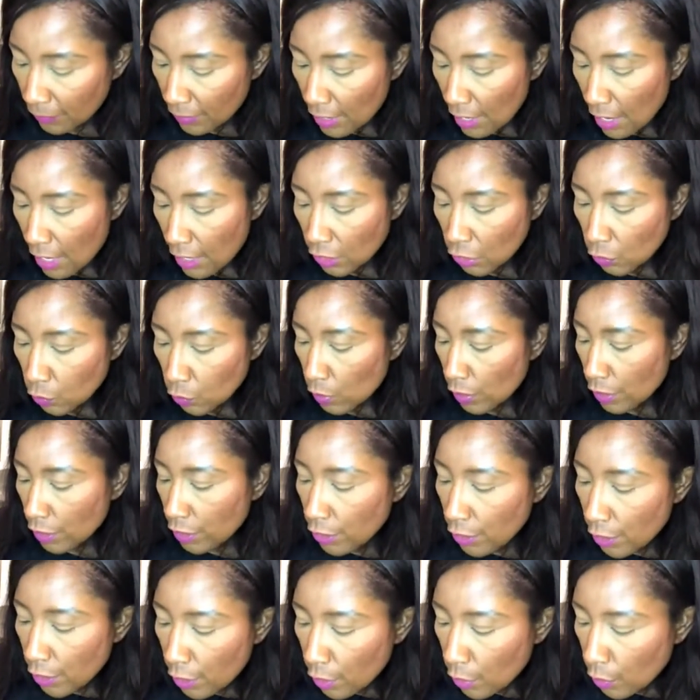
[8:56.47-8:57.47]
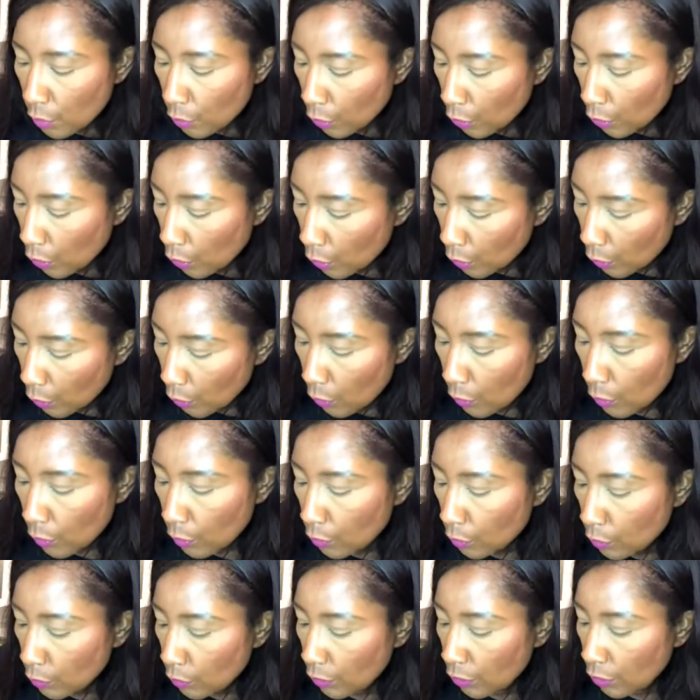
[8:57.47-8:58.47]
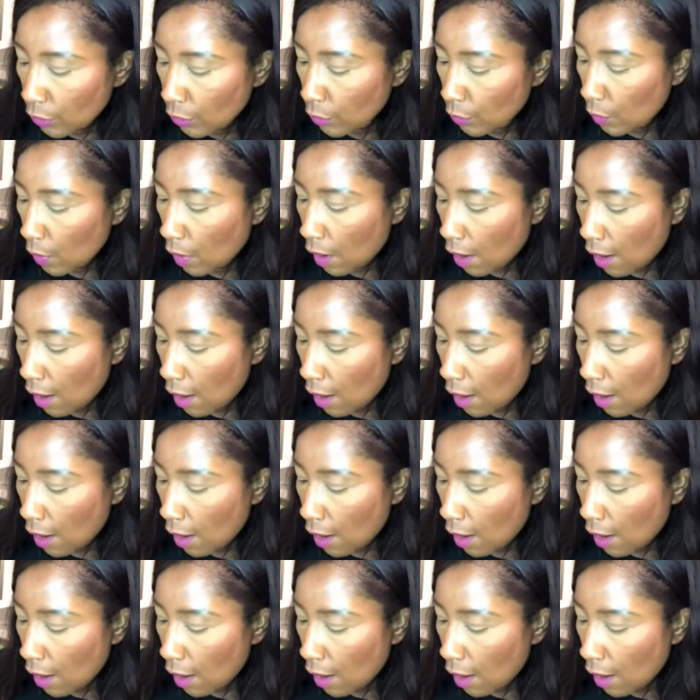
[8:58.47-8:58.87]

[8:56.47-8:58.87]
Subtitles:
Just want to know who you